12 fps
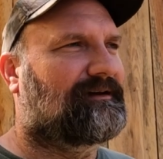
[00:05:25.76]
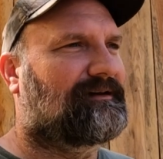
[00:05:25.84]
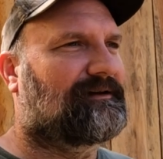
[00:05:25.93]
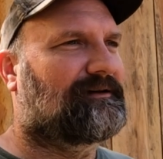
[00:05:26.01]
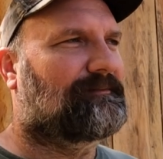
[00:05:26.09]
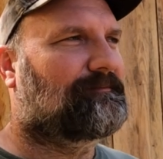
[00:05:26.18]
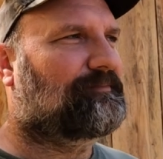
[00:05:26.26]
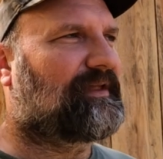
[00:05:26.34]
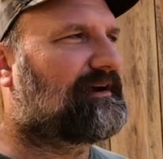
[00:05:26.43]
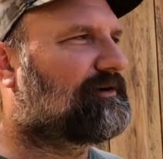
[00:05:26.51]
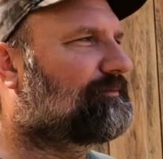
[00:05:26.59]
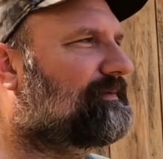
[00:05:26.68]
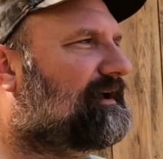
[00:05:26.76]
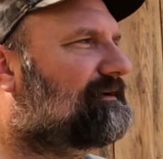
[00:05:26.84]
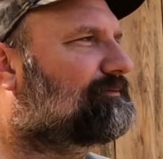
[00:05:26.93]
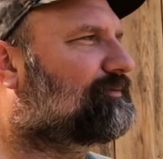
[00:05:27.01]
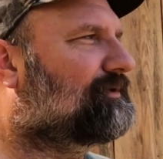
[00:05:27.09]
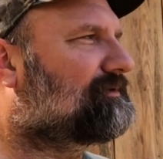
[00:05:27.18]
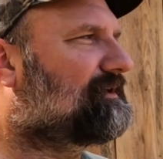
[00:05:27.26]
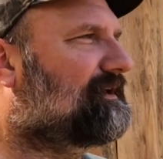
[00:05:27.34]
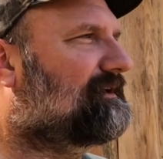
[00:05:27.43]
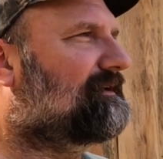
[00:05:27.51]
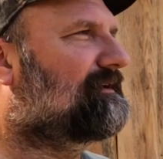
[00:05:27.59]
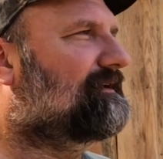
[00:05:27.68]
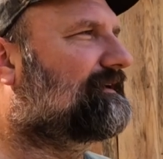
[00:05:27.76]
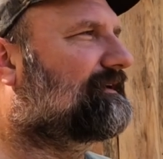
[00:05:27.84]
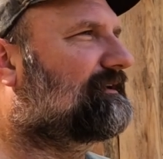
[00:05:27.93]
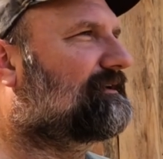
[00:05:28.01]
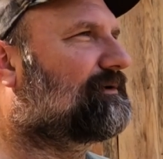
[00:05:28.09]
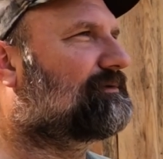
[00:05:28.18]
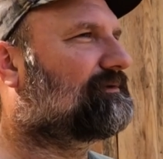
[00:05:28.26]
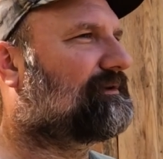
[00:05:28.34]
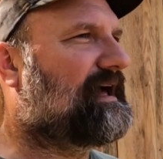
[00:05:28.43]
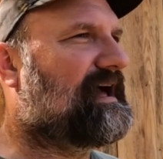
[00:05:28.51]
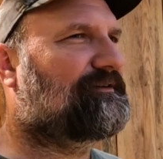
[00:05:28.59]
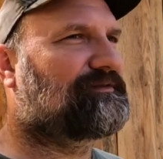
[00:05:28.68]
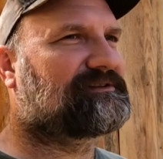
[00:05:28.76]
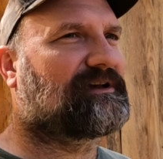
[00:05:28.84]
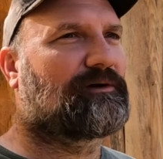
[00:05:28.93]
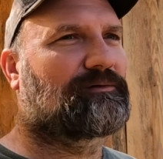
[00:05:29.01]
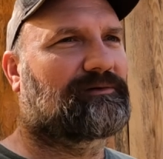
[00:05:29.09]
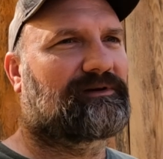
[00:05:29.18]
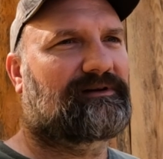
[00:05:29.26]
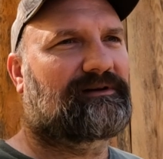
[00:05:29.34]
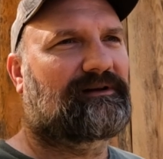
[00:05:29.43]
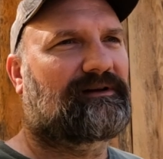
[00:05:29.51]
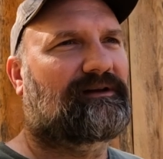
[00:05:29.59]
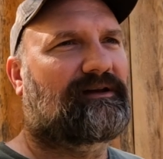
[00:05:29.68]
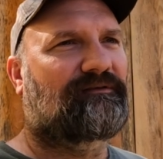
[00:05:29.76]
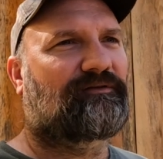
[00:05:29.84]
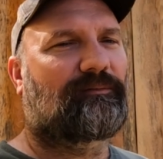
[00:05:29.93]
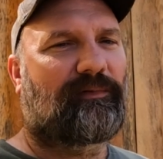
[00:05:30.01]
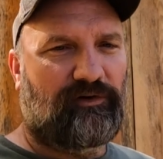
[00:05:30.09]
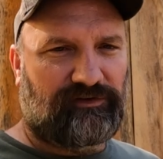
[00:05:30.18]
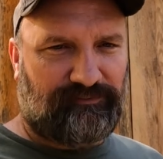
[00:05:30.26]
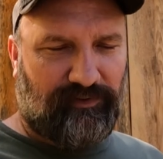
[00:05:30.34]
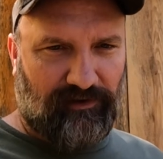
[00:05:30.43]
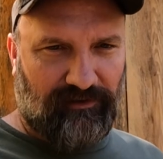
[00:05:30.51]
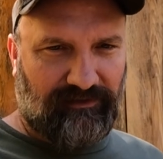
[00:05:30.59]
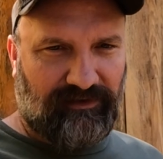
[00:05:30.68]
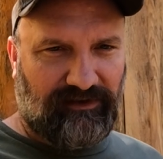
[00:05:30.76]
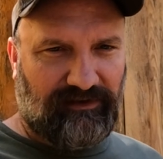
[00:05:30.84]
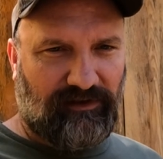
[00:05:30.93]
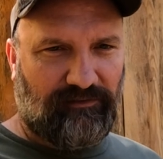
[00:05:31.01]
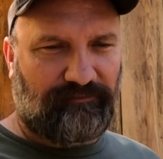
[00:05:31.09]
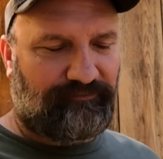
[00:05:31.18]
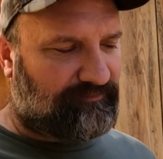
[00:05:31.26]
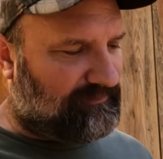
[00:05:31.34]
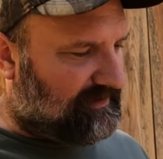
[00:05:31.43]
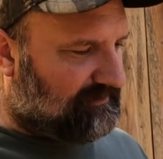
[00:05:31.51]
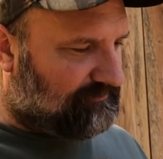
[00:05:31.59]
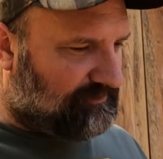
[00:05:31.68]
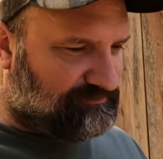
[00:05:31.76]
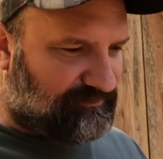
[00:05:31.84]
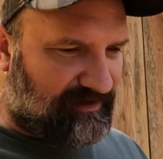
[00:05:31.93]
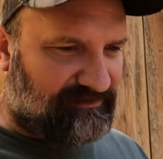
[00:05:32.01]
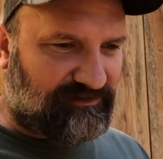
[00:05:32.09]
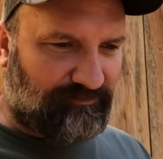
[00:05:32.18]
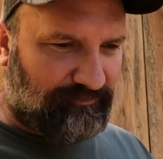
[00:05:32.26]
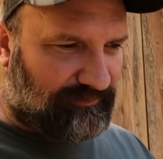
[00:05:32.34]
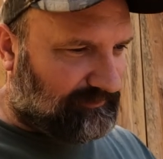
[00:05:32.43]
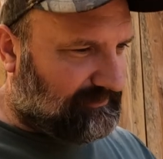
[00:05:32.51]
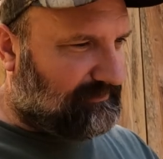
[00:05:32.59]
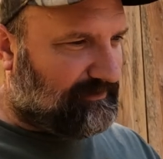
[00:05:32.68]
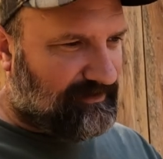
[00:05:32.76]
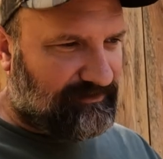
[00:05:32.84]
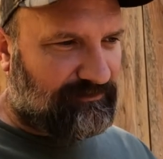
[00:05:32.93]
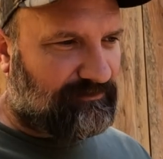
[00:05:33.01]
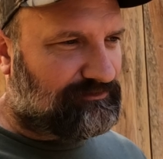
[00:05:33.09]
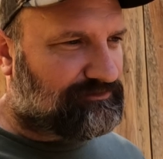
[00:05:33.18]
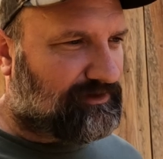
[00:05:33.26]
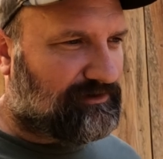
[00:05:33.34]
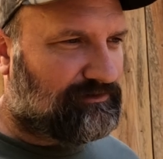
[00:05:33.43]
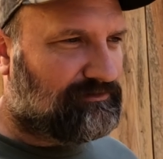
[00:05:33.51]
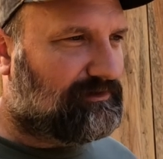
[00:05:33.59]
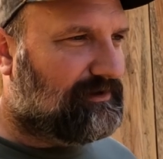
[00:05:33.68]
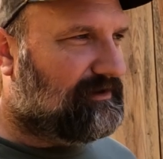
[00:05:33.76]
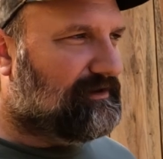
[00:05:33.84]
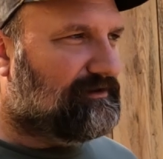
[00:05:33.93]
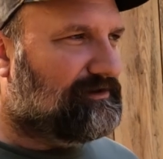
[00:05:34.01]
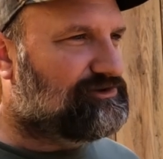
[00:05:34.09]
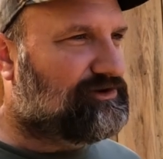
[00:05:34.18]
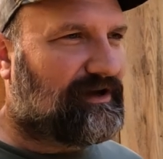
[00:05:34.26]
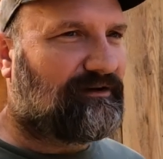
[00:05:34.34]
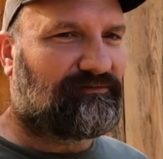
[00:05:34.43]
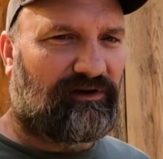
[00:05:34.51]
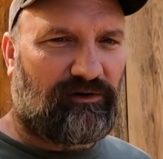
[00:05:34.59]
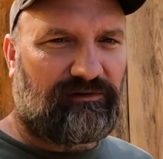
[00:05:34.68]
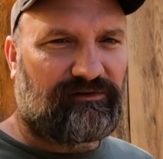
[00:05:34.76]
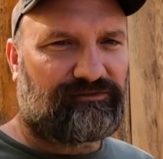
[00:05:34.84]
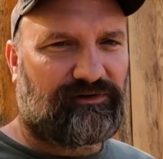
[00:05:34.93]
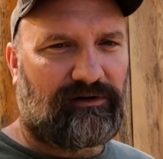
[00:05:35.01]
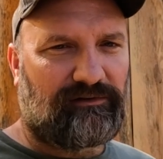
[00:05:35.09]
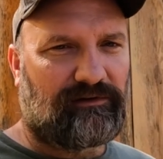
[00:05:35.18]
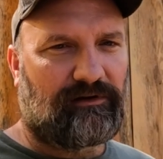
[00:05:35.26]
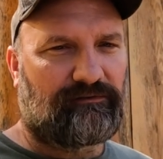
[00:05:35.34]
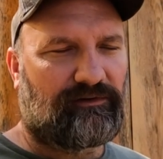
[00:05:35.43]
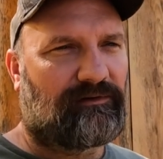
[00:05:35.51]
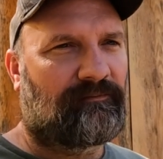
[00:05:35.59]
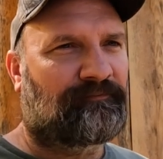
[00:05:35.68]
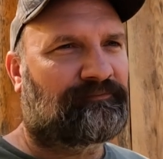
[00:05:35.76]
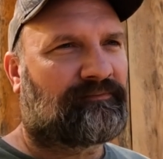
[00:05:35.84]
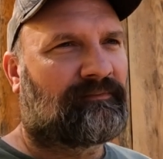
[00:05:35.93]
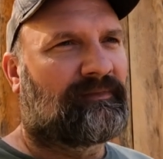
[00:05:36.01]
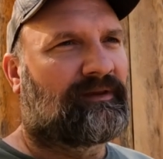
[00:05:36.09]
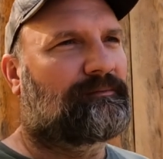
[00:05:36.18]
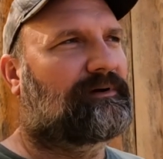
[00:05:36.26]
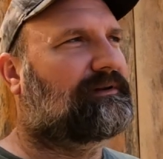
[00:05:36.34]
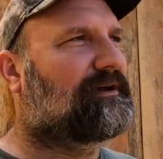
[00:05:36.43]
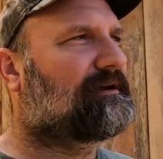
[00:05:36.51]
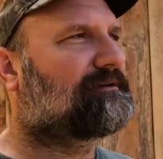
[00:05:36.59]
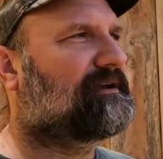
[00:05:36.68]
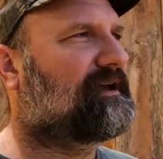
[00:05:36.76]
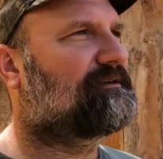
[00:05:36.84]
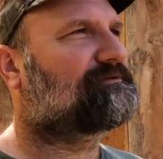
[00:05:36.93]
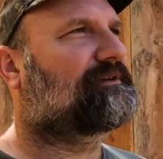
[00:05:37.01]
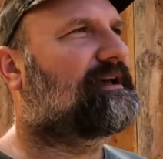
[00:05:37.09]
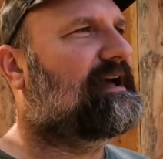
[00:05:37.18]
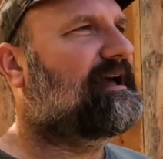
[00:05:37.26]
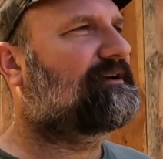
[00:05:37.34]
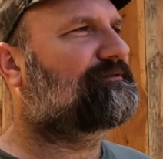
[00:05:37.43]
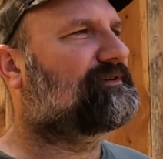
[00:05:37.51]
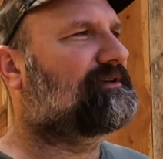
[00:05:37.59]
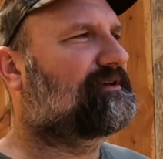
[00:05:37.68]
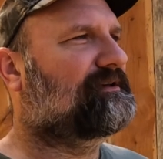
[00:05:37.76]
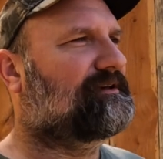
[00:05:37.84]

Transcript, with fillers: uh, I go back to one thing. You know, life is only for most part. You know, now there's things completely out of your control that you have no control over. But a lot of times life